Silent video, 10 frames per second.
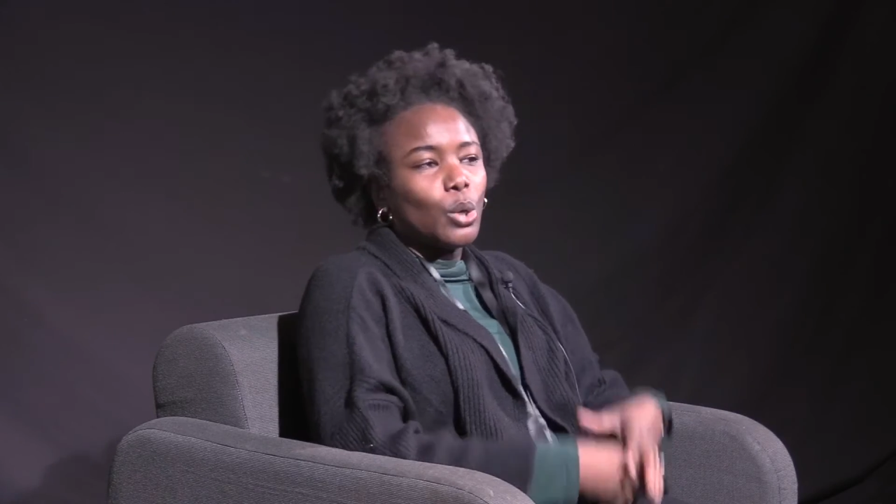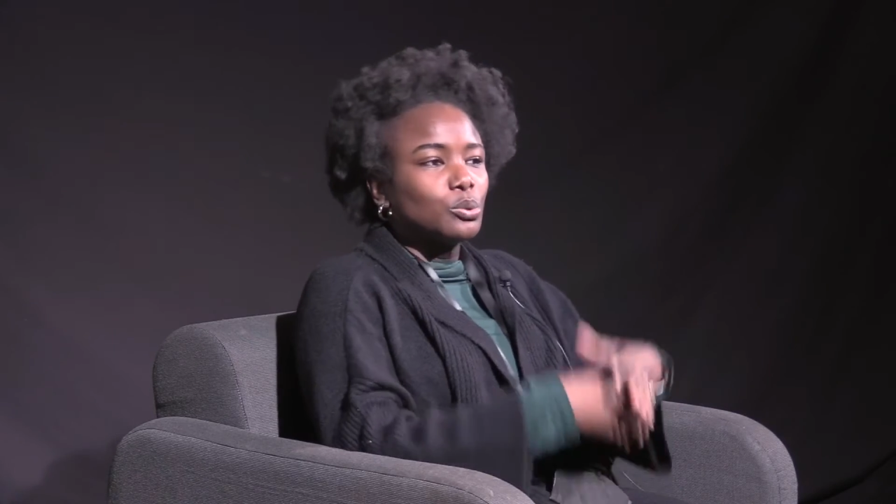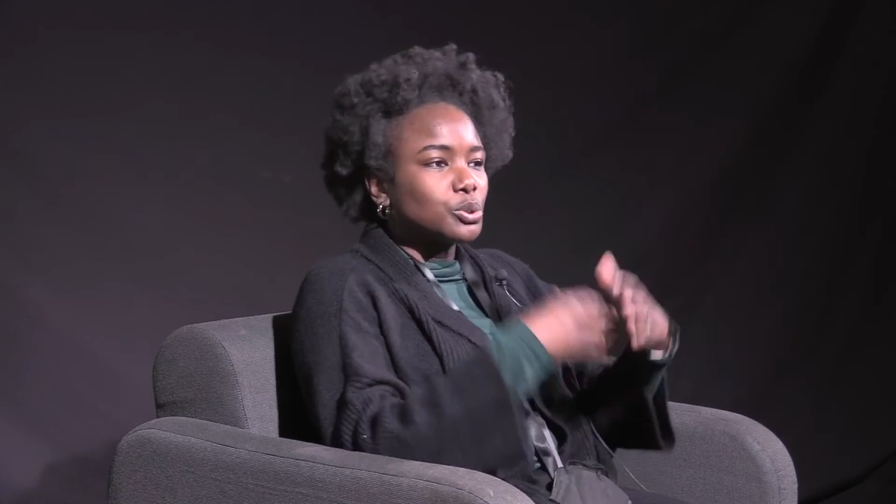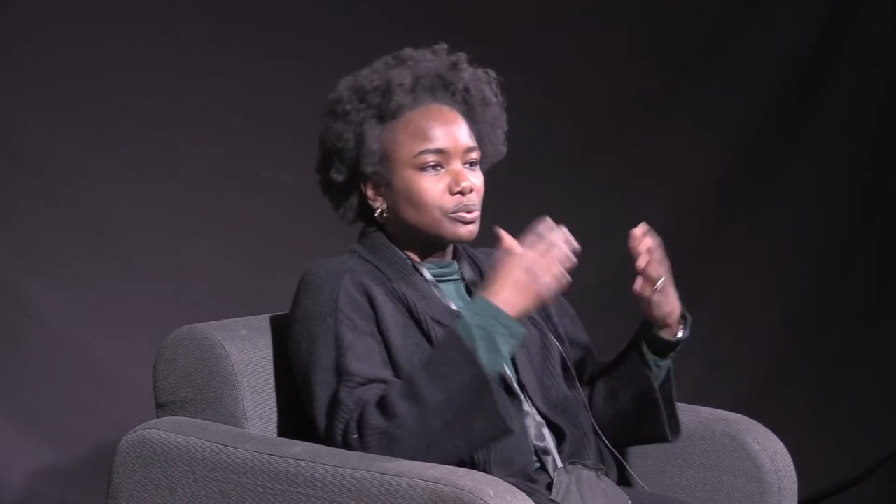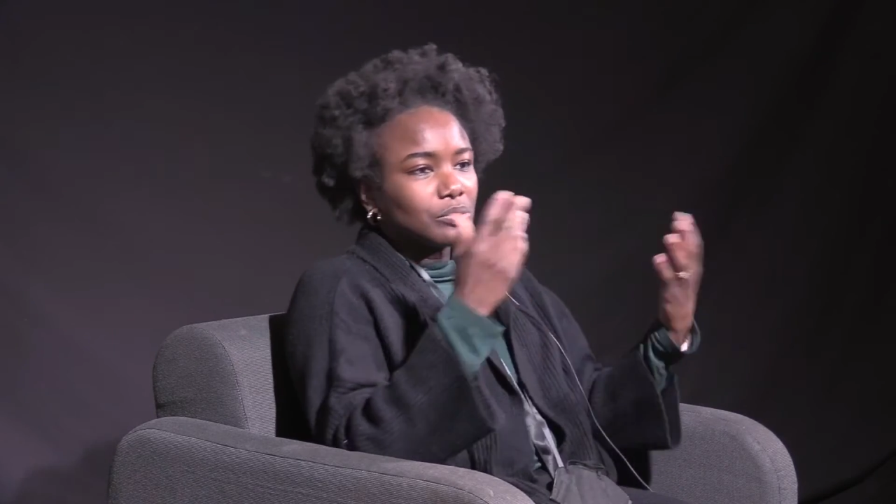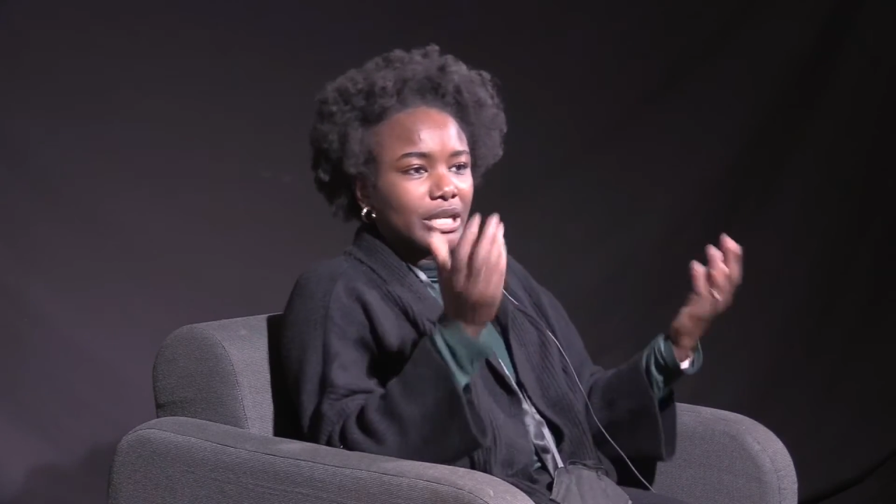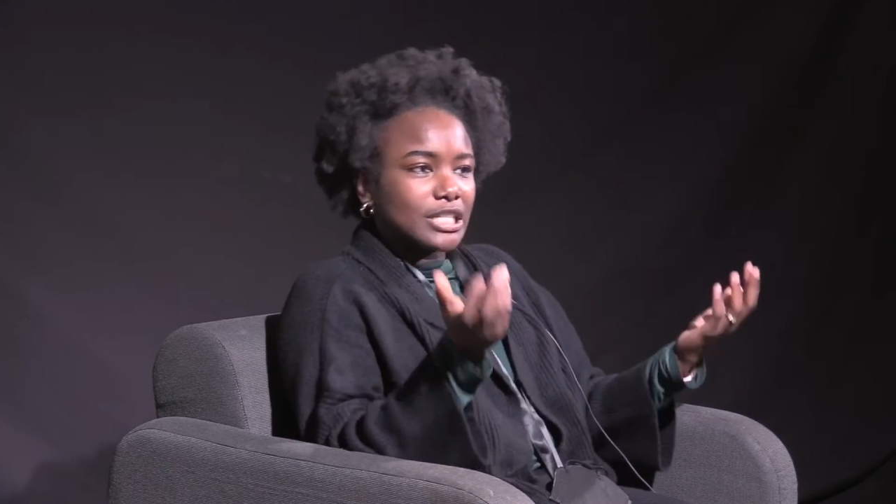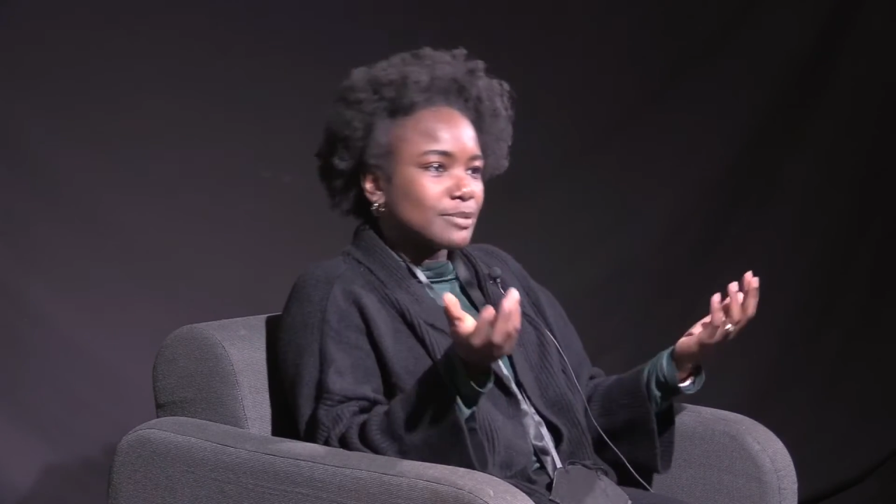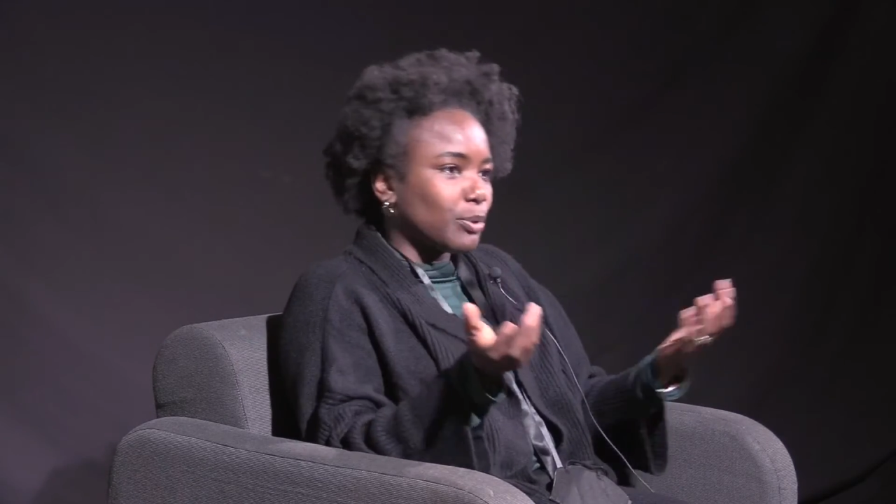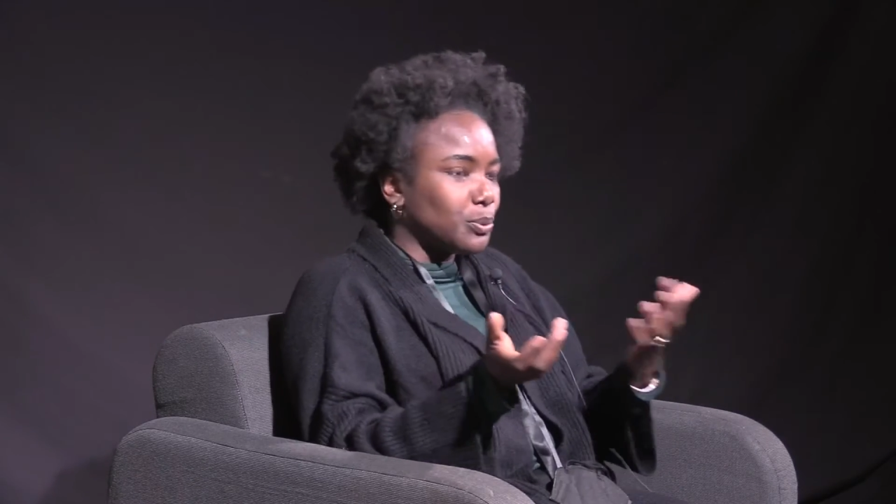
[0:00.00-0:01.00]
cultural
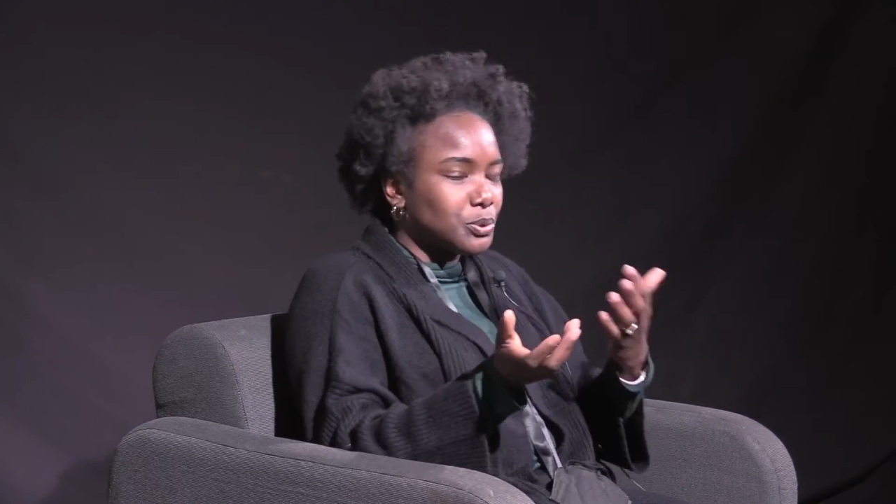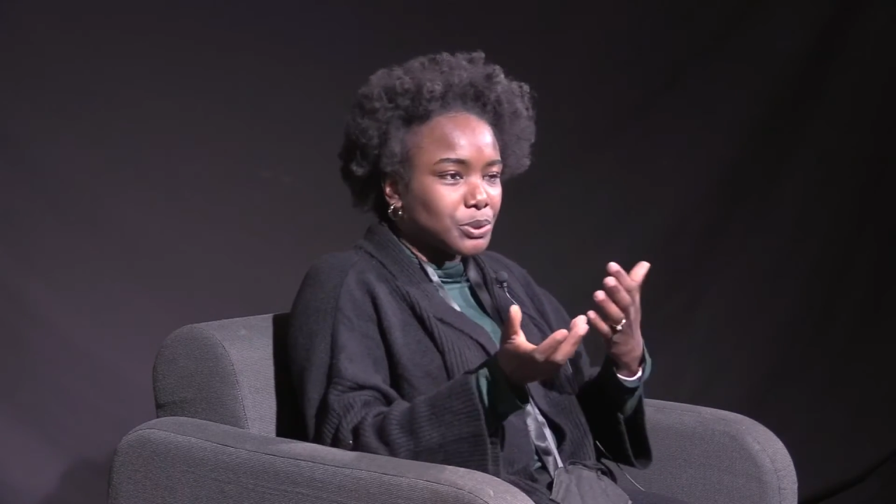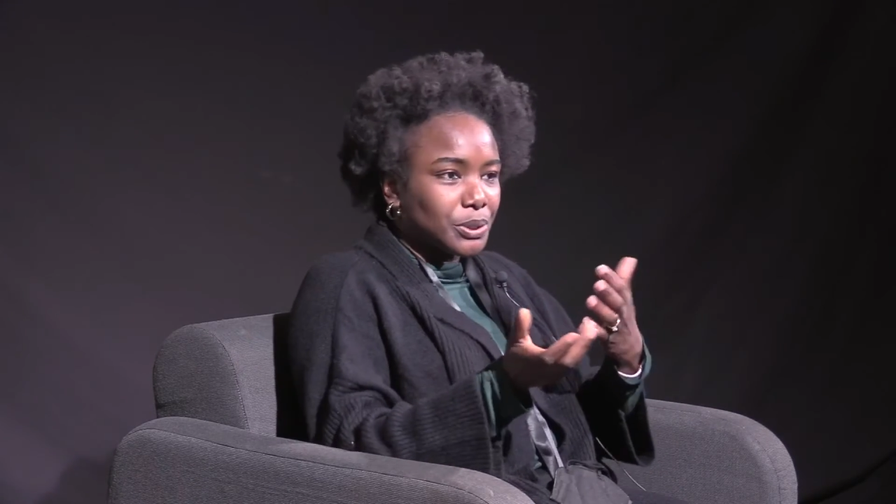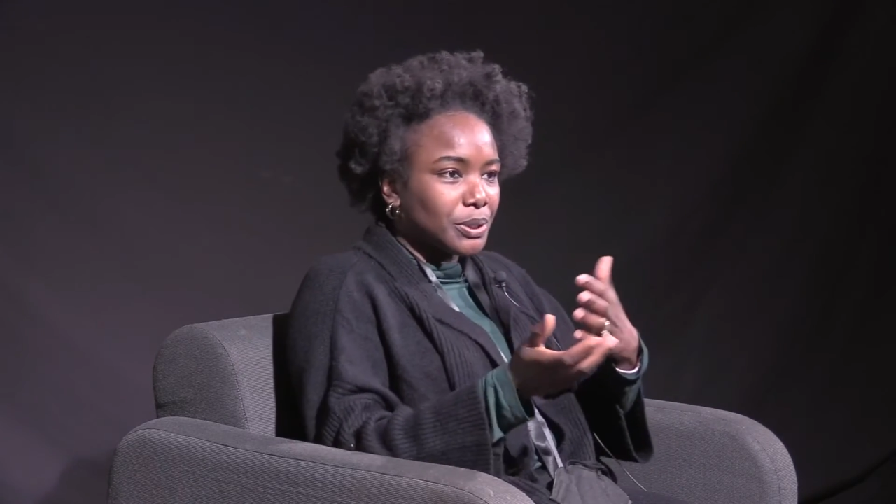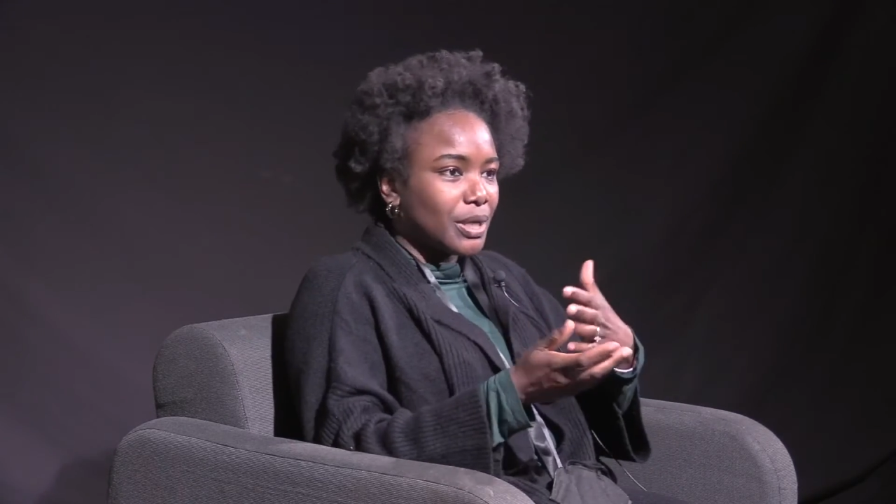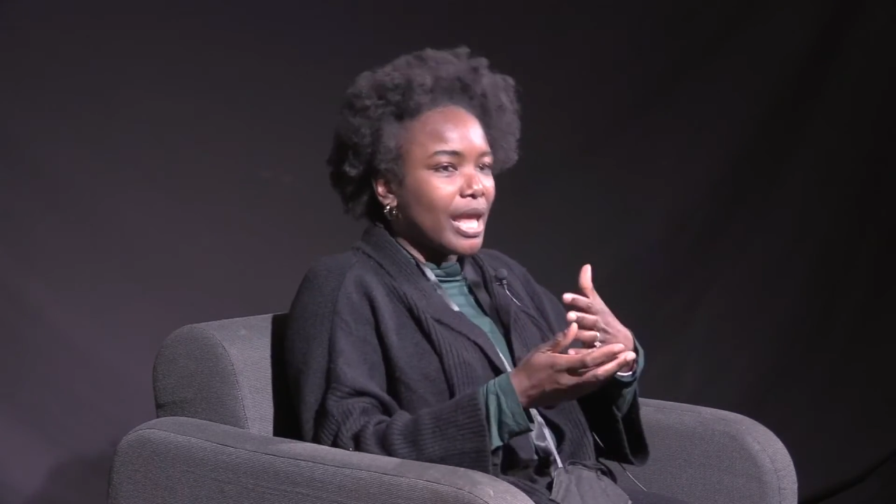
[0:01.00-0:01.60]
exposure